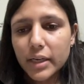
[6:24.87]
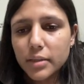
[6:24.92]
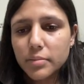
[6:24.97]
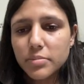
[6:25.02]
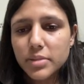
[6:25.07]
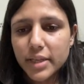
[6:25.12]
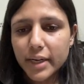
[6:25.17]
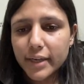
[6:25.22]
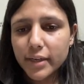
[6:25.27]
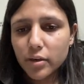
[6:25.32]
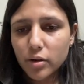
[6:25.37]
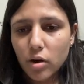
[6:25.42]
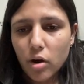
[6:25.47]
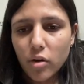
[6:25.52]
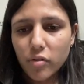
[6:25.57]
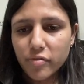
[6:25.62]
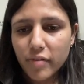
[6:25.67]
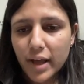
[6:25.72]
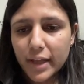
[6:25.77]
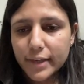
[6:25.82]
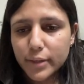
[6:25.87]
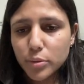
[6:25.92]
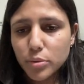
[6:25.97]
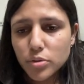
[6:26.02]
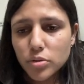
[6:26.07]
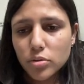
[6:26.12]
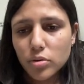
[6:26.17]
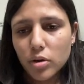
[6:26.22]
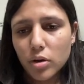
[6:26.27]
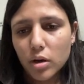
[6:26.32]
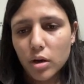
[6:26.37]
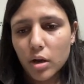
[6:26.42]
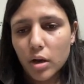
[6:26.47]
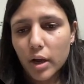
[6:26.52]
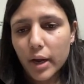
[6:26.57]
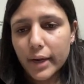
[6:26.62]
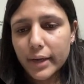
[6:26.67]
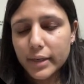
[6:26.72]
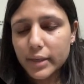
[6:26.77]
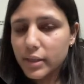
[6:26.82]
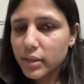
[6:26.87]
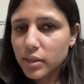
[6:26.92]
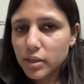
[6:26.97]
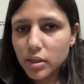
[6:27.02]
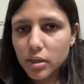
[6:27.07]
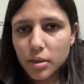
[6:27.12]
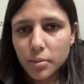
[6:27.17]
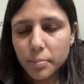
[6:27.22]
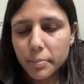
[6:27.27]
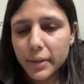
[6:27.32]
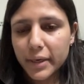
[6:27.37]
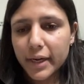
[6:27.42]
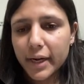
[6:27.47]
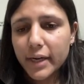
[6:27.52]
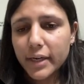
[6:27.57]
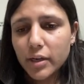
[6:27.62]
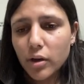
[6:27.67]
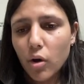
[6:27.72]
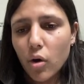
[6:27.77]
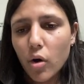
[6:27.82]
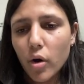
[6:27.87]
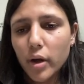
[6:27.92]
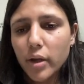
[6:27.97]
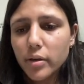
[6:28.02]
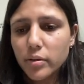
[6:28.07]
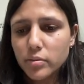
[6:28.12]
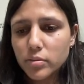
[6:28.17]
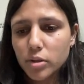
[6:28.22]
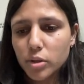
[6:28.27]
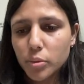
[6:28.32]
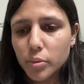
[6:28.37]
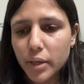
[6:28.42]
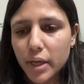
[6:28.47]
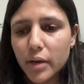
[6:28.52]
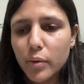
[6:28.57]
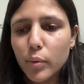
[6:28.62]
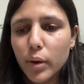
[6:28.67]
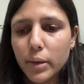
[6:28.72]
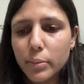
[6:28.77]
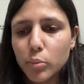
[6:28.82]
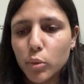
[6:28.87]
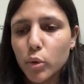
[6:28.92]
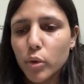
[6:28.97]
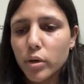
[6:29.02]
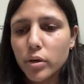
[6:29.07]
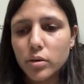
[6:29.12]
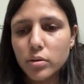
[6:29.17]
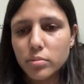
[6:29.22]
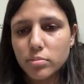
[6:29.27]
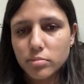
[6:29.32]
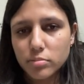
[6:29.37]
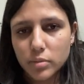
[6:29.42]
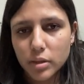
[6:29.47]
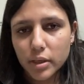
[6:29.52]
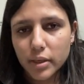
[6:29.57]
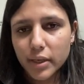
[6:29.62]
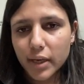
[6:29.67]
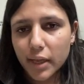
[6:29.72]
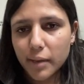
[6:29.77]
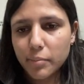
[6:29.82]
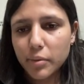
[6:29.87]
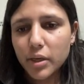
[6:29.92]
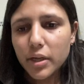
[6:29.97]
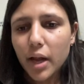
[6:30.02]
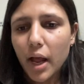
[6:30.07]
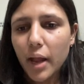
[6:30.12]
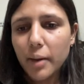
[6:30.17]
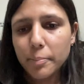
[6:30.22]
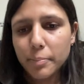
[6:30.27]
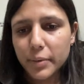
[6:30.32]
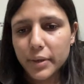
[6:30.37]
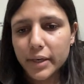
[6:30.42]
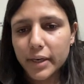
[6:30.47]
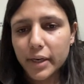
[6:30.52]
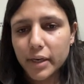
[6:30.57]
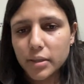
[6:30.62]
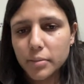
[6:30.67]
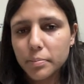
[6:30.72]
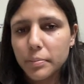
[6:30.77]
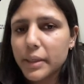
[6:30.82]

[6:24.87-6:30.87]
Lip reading: set of values and predict, or you take one more neighbor and predict.